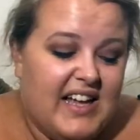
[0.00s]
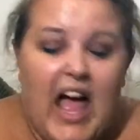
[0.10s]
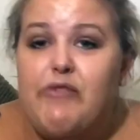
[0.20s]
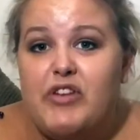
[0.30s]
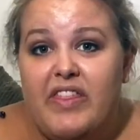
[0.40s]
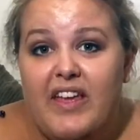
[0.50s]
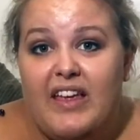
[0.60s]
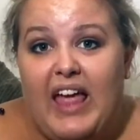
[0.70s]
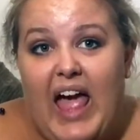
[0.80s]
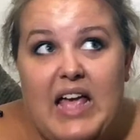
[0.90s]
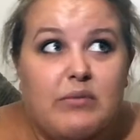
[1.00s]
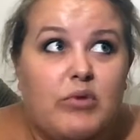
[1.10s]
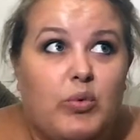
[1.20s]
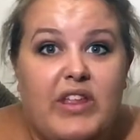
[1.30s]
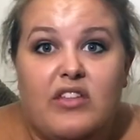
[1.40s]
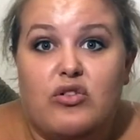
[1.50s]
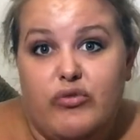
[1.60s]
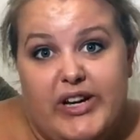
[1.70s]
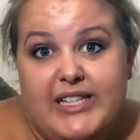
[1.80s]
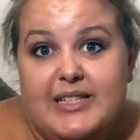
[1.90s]
Everything came with
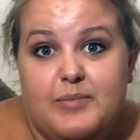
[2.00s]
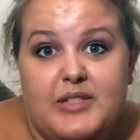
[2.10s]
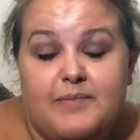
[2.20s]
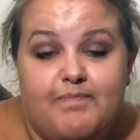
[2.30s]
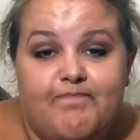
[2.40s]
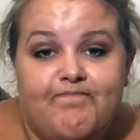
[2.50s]
crisps.